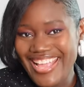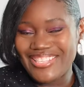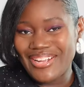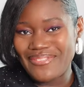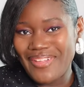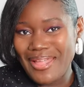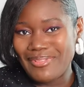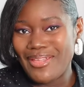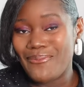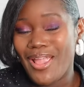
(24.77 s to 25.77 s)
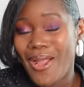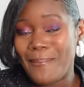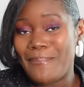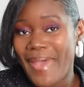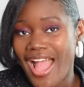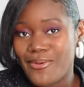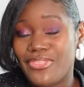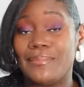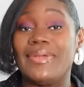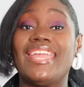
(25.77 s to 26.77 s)
Star family, we are back
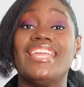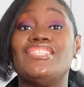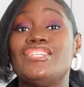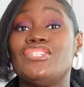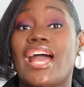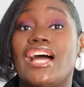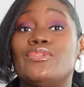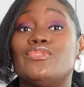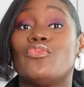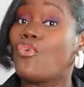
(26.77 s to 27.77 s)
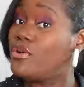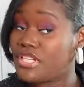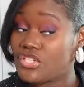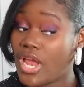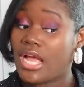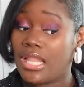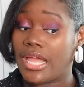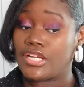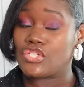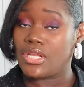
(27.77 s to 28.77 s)
with the Mackenzie Child's Rosy Check
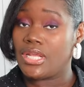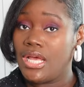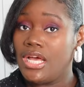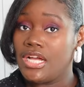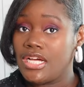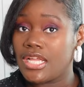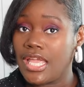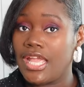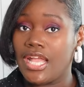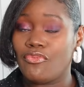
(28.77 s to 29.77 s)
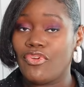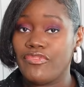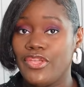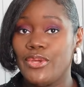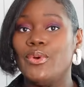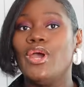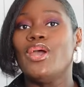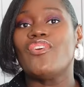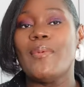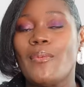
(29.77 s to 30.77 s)
Collection cooking review.
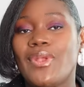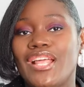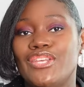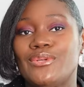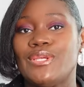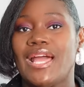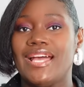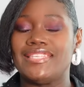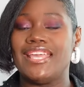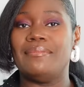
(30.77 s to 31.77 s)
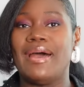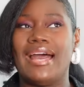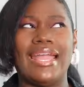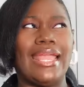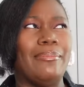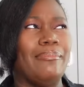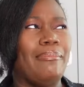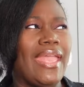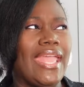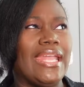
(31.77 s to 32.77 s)
Remember when I told you guys in my
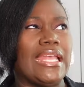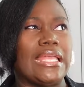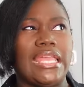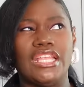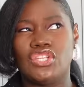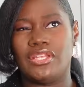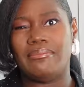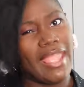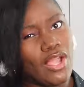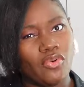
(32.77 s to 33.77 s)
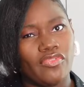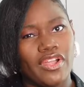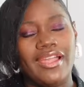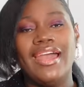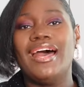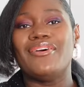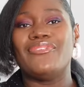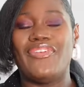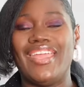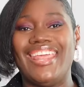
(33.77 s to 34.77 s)
pink kitchen makeover
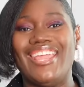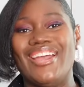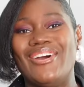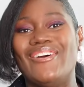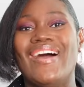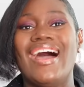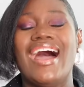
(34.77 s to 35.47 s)
video